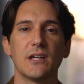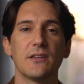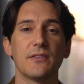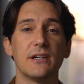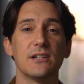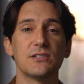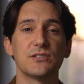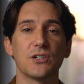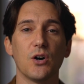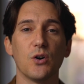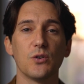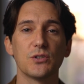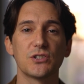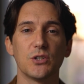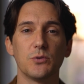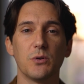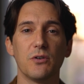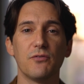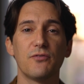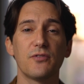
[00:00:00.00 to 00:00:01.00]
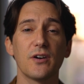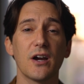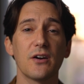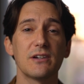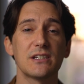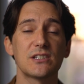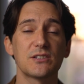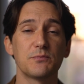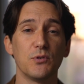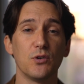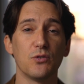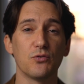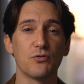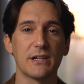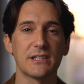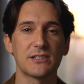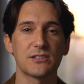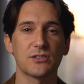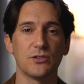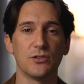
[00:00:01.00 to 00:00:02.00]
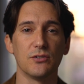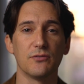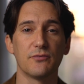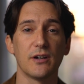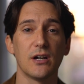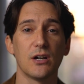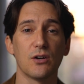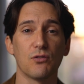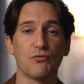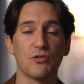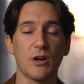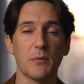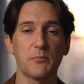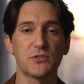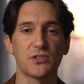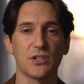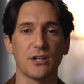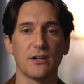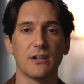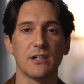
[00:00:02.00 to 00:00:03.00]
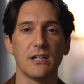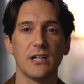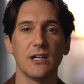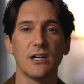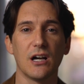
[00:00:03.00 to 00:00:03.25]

There's also a very small risk of rupture